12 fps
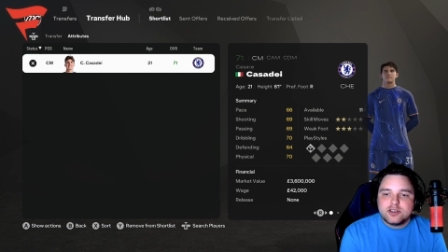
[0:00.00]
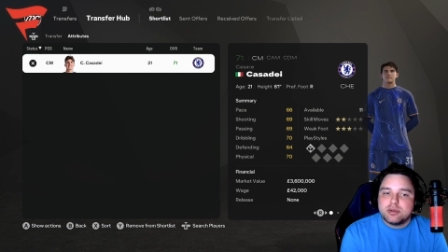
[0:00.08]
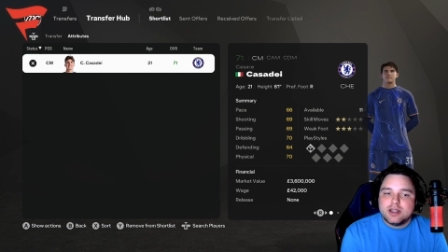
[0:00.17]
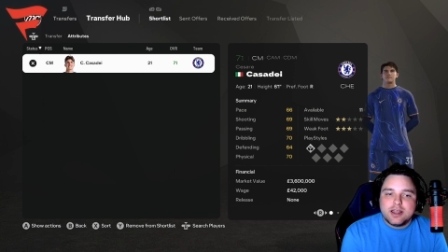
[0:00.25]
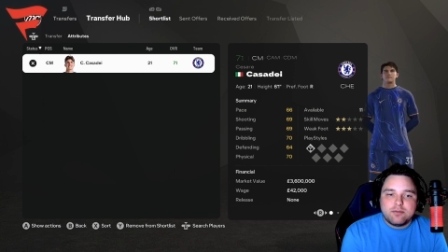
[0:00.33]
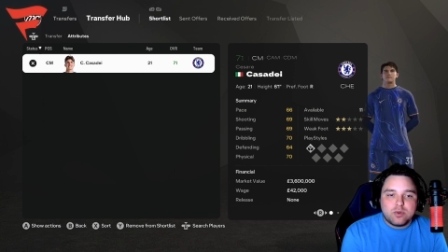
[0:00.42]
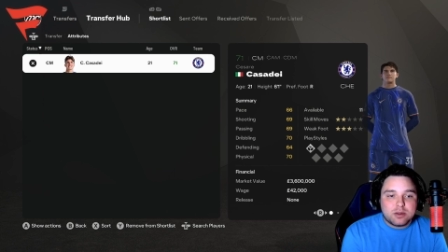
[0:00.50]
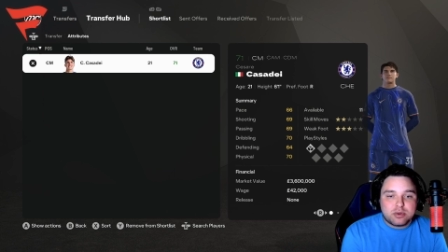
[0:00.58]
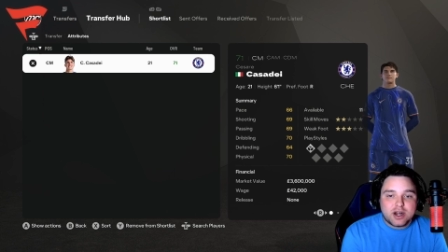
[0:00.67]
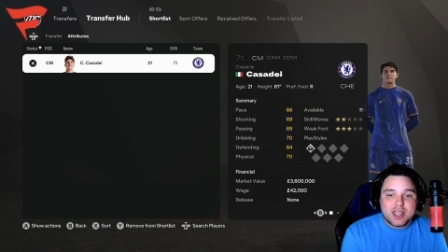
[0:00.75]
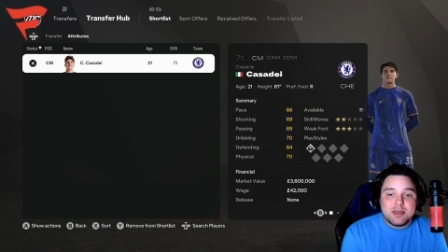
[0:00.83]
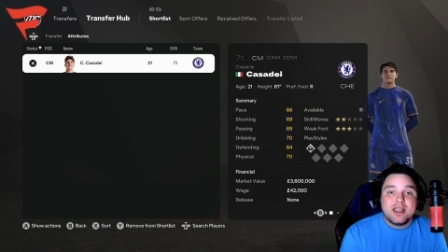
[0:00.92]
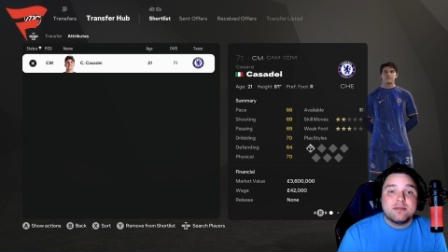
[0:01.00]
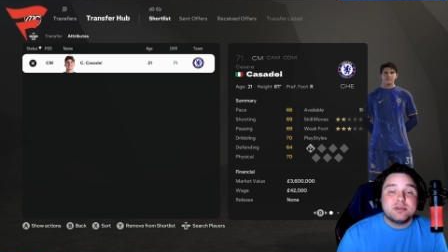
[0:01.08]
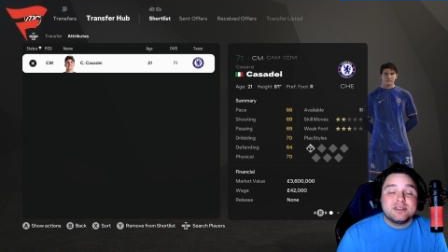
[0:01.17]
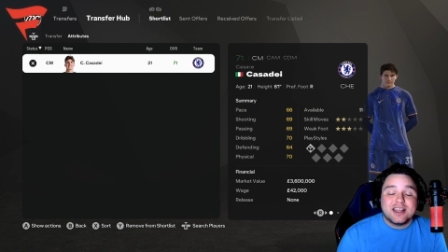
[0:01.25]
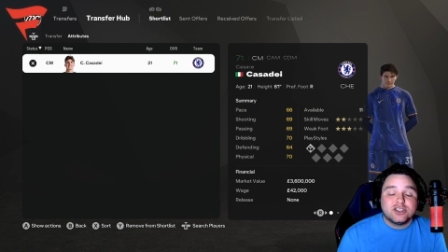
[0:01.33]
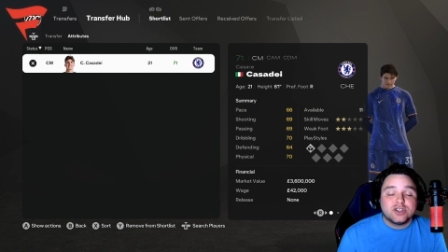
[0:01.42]
But if we could bring him in,
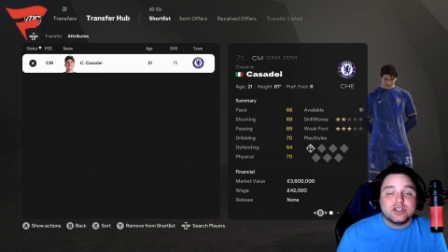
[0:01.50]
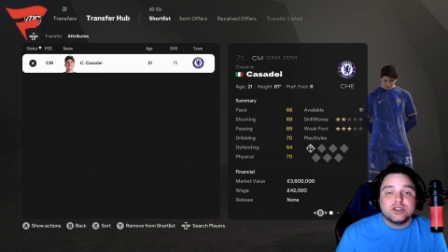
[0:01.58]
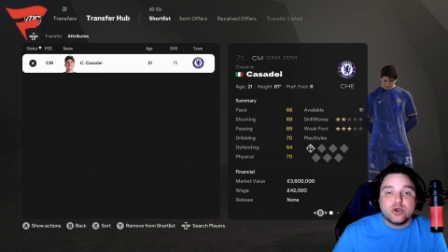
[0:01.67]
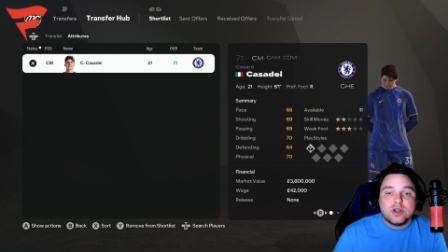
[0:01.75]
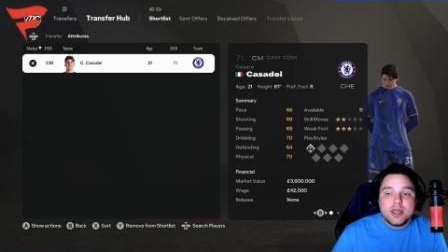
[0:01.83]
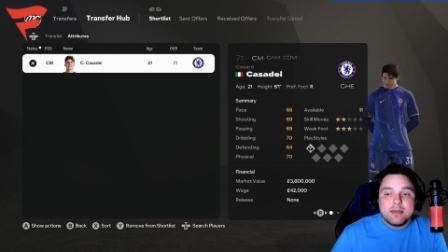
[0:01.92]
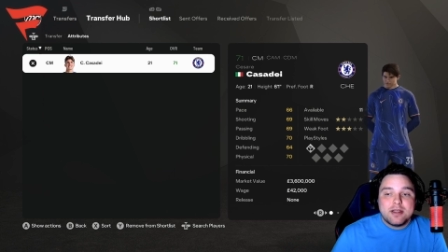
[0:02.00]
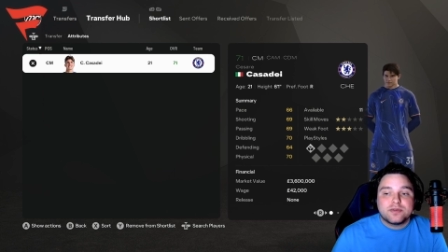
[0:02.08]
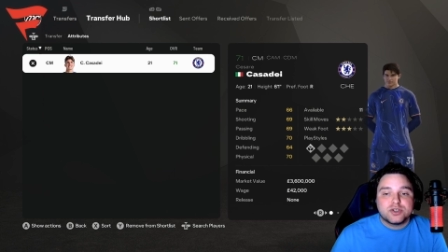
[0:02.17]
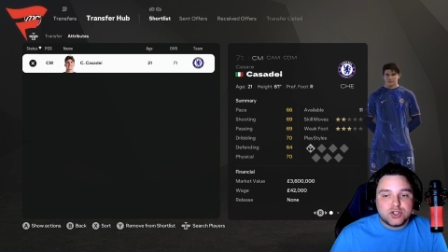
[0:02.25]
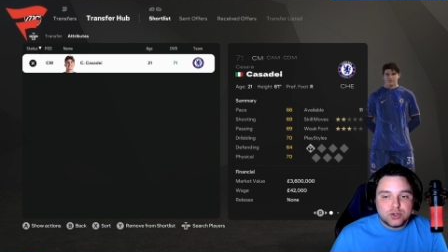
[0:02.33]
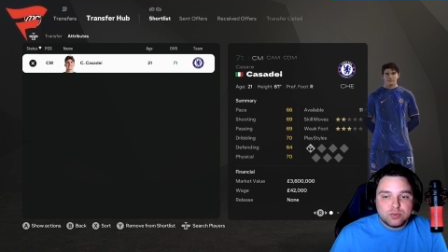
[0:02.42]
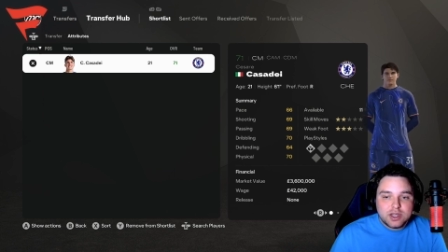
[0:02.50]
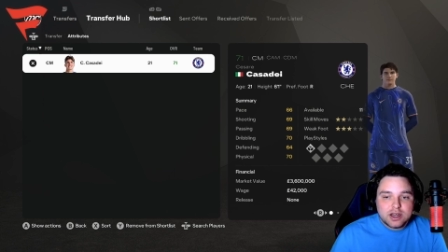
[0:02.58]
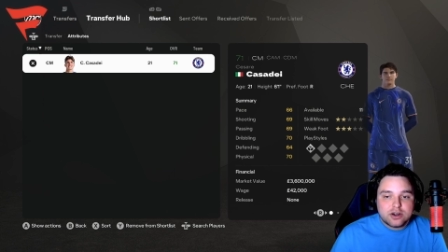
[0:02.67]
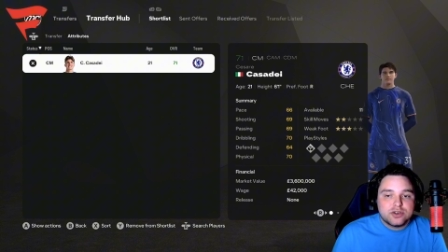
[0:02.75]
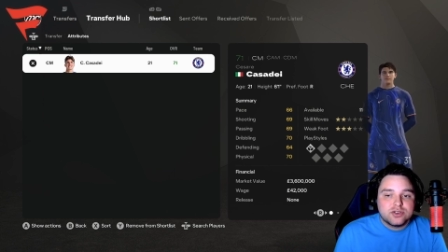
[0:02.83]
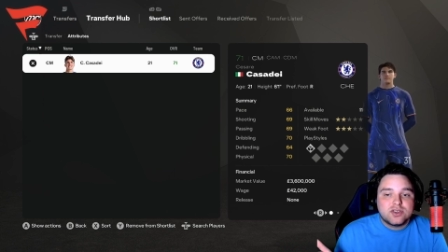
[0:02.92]
potentially loan him in for 2
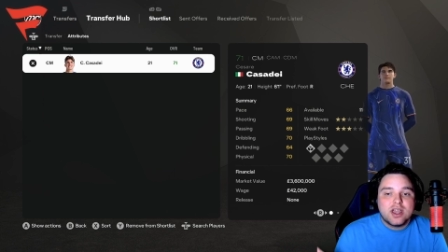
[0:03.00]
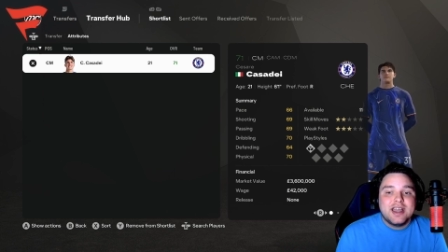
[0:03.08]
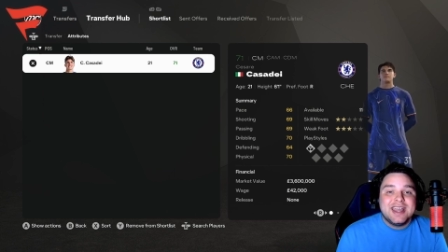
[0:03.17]
years,